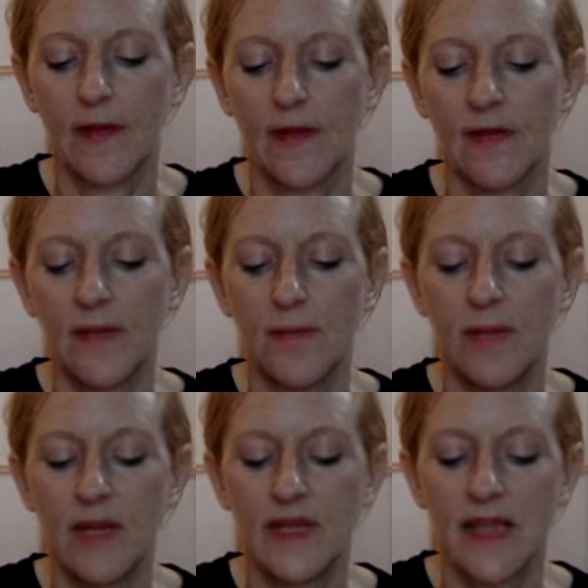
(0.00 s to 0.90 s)

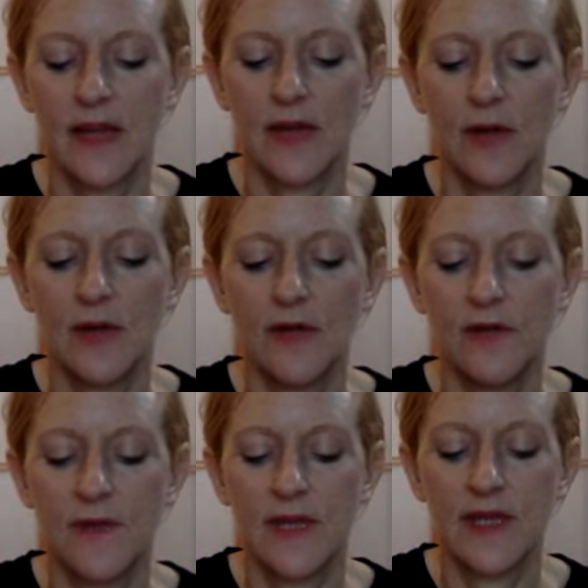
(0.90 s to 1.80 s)
simply take note
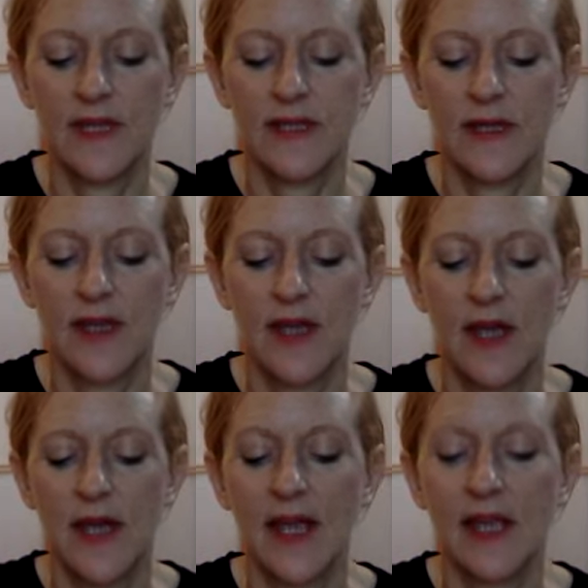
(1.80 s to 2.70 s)
of these
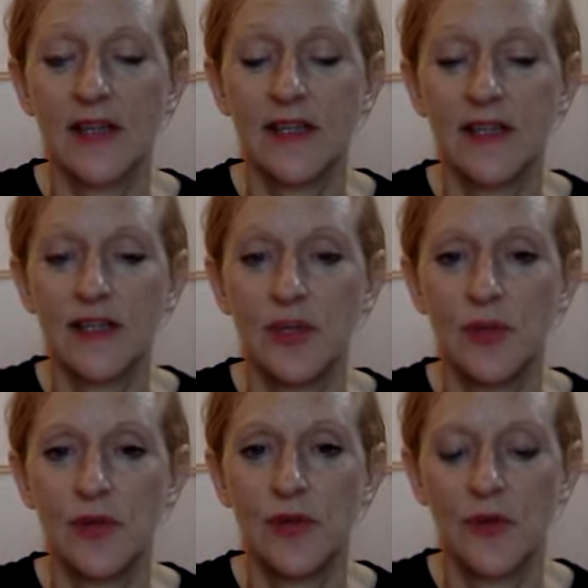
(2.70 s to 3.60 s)
and continue
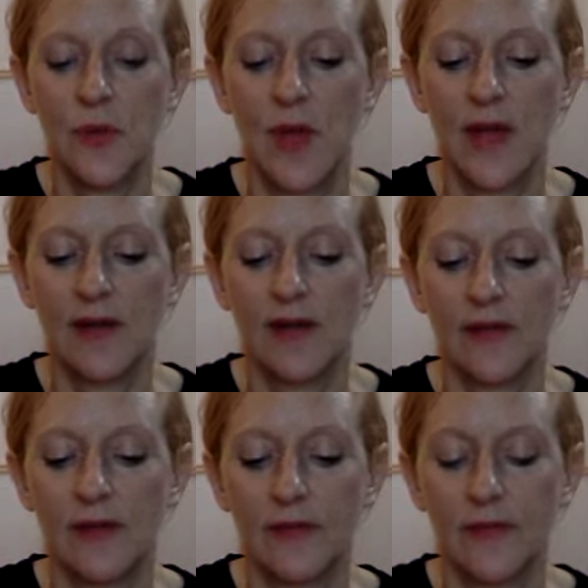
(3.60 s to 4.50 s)
with your awareness.